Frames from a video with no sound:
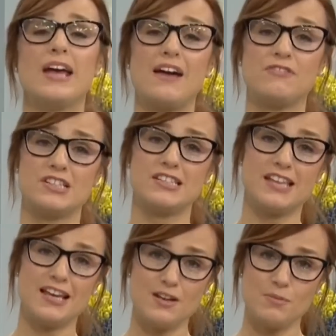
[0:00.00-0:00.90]
we have to
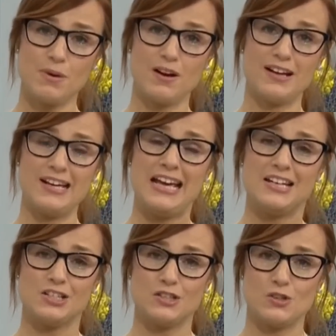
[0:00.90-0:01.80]
say goodbye
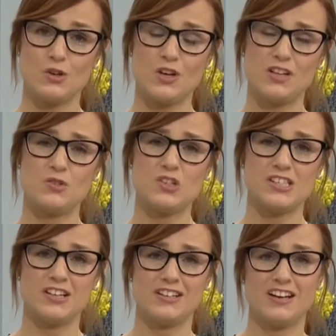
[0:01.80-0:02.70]
to stock under a
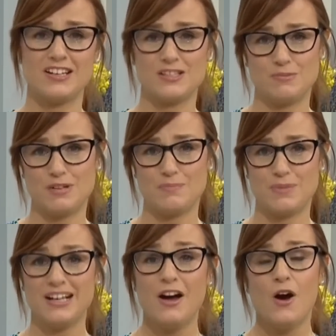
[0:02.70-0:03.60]
certain item
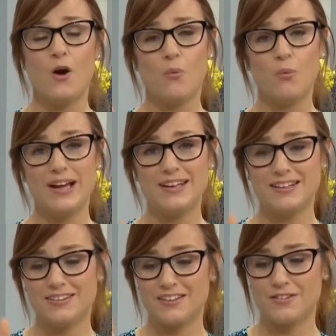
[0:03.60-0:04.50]
number.
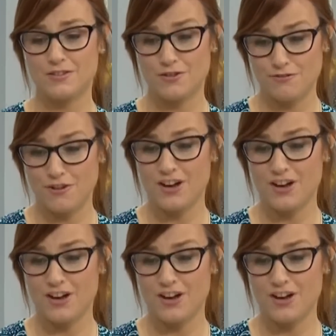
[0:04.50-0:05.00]
When the